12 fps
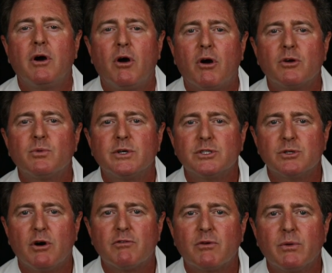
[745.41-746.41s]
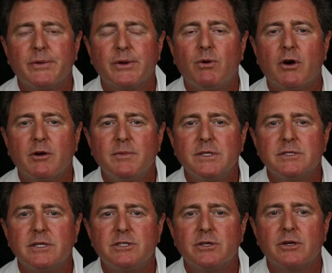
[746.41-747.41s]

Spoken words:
hardware, and software requirements that